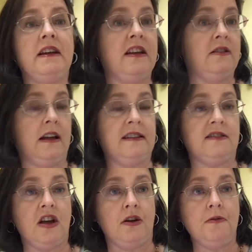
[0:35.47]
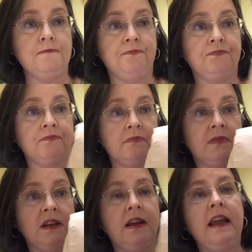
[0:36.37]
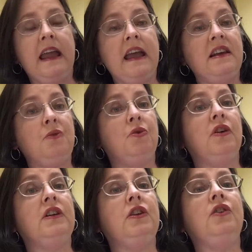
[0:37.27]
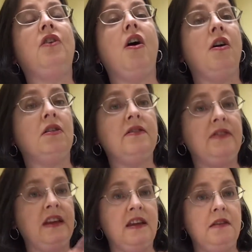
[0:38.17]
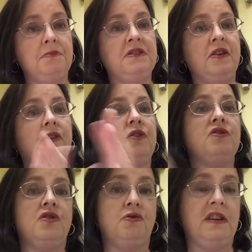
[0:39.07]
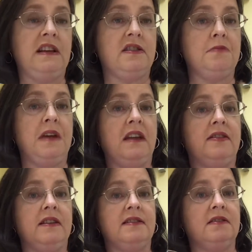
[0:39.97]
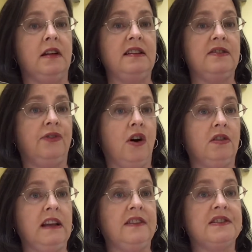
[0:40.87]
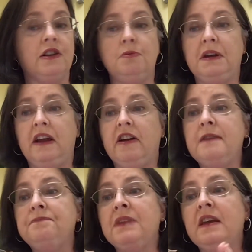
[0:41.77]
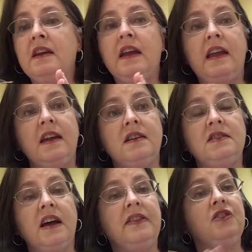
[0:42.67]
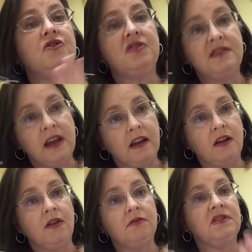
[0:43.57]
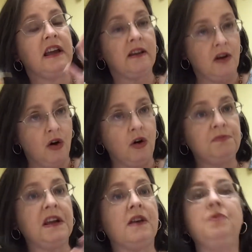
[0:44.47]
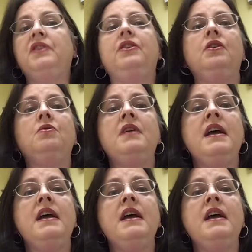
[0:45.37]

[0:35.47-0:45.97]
like so. And it will include all of the materials you'll need to make this nice fall leaves luminary. And then you'll just take it home, take it with you,